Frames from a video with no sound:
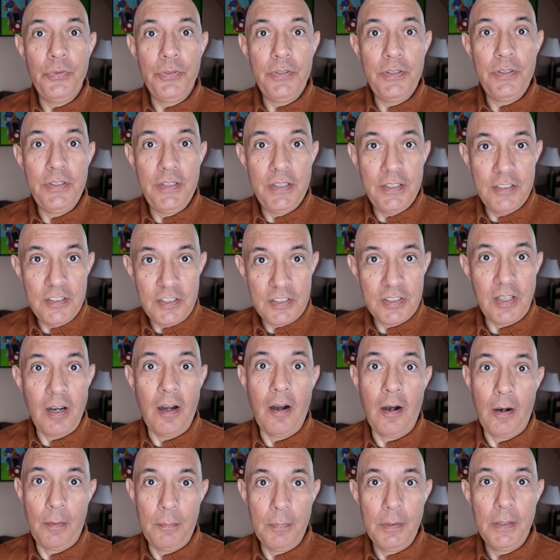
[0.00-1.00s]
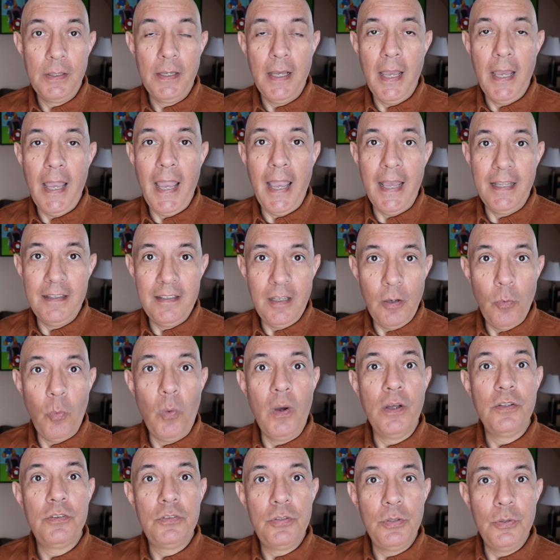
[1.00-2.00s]
this arm, and they
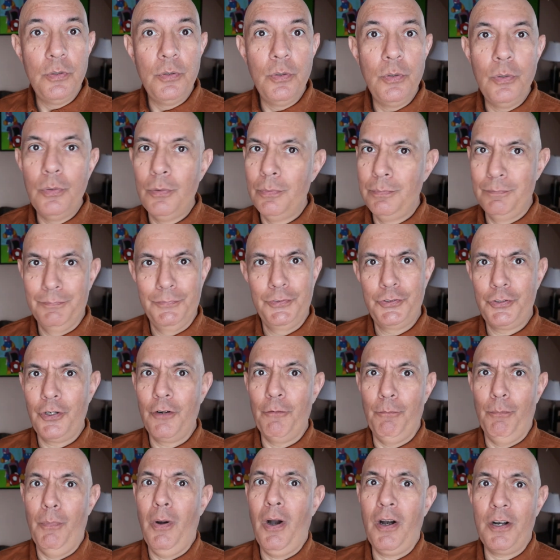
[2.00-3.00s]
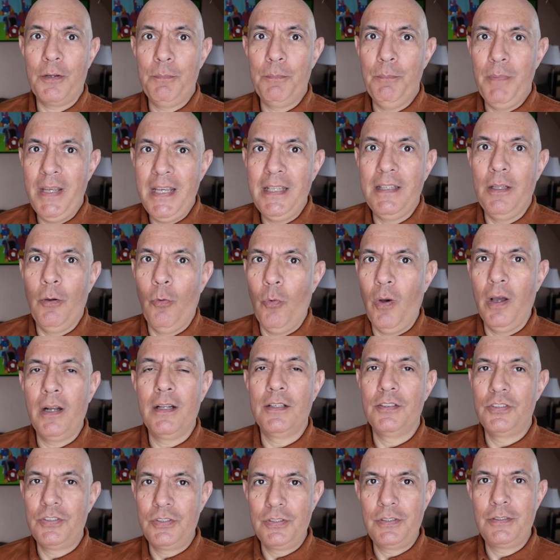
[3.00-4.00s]
want to sort of mark me. They want
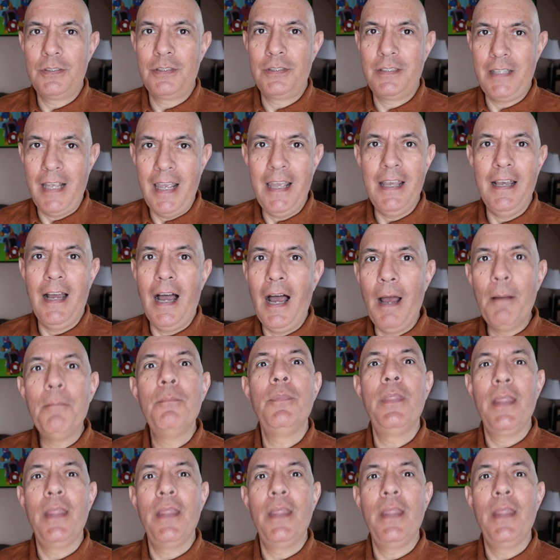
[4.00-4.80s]
to say I'm